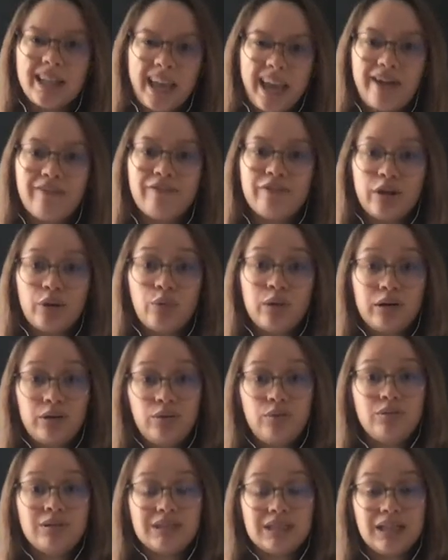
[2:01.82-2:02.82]
everyone
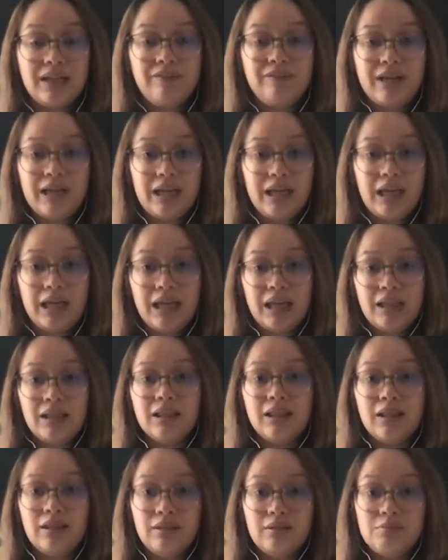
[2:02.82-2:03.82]
who is living
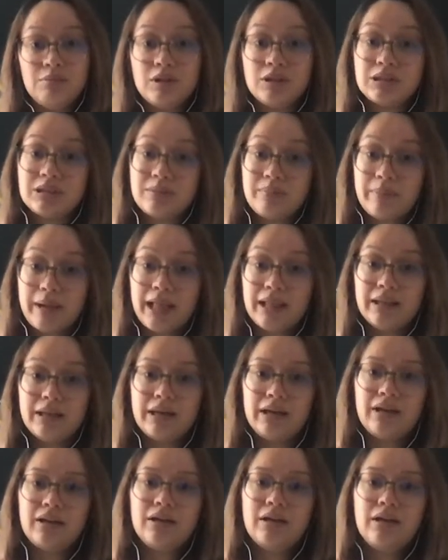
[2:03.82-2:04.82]
in the
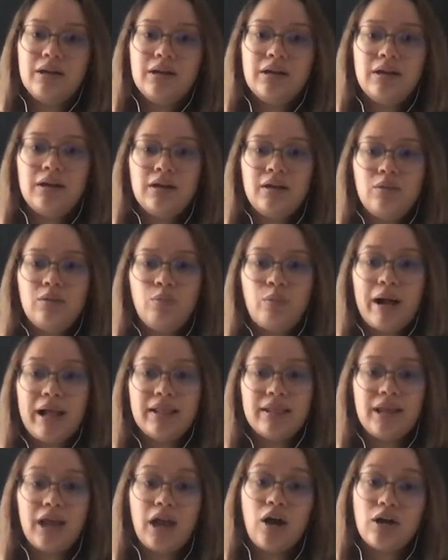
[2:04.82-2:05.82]
municipality,
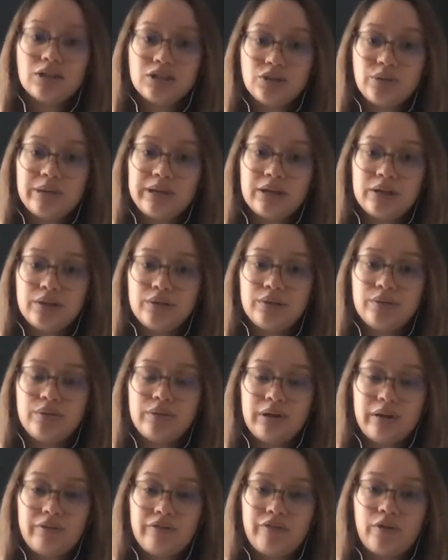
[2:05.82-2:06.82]
while they also include
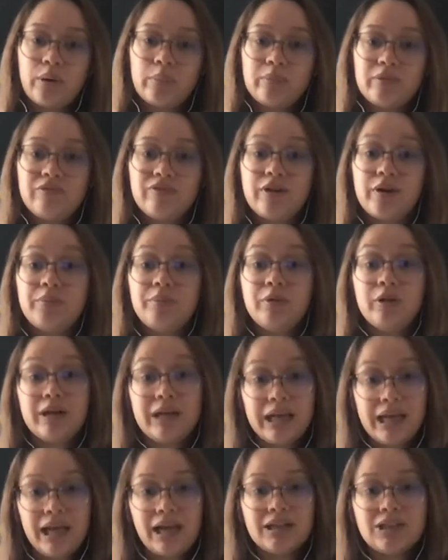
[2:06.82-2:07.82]
a form of
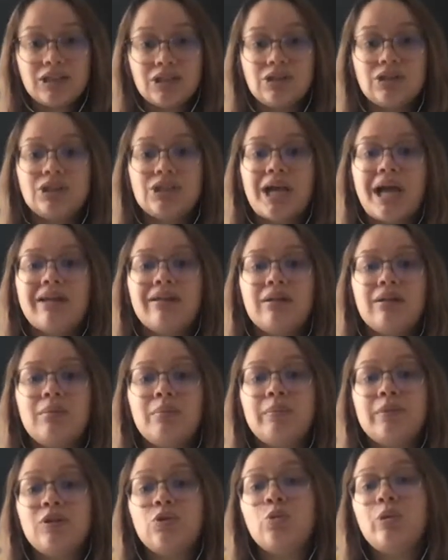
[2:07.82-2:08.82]
communication channel
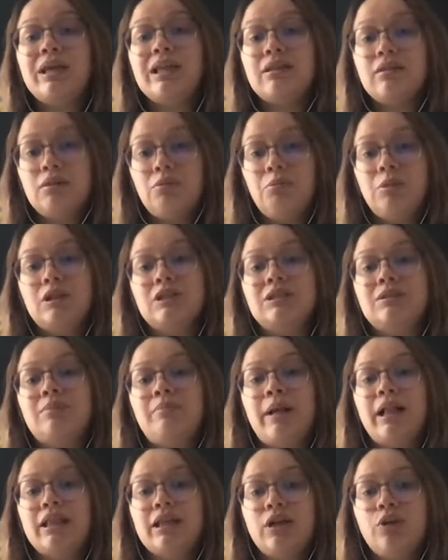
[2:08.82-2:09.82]
between the
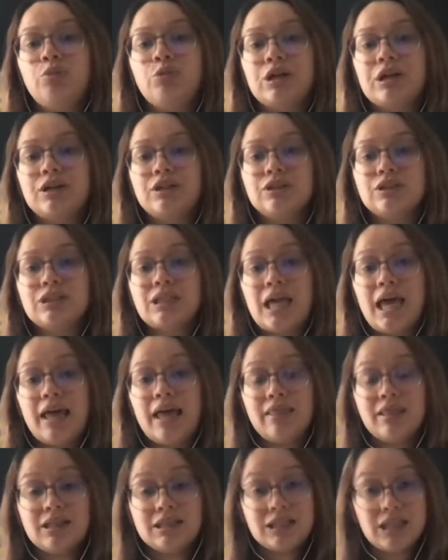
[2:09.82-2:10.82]
municipality workers
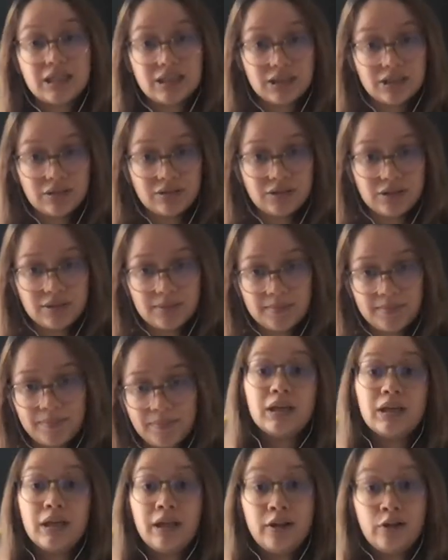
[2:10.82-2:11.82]
and the citizens.
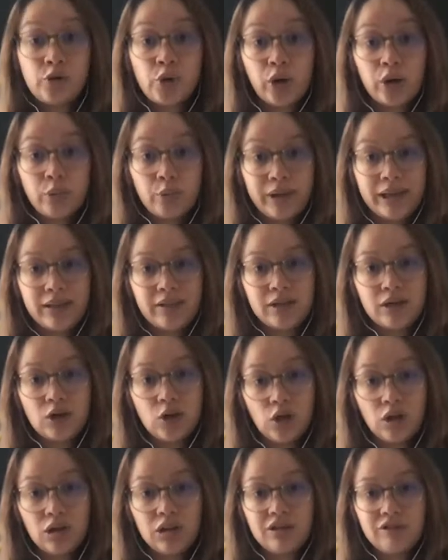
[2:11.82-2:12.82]
In Norway, the
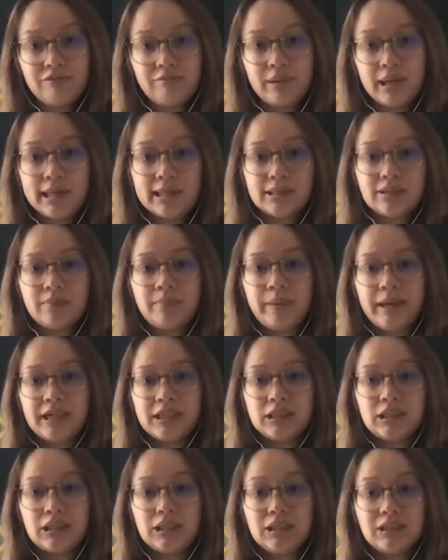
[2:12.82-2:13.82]
goal of
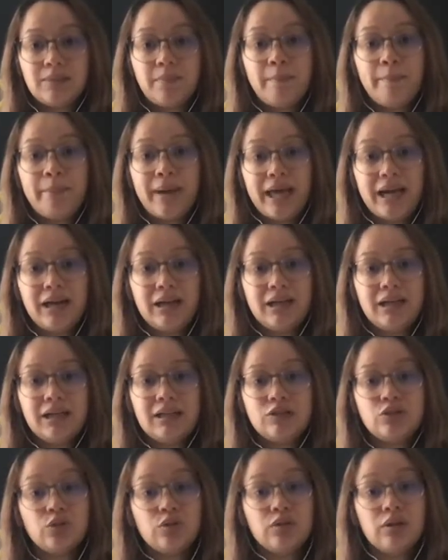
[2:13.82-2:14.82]
participation is embedded
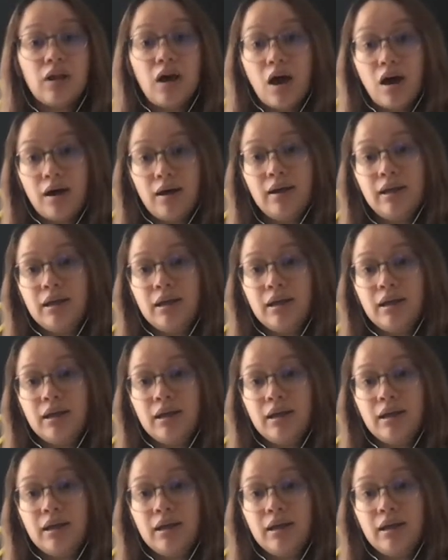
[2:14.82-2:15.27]
into law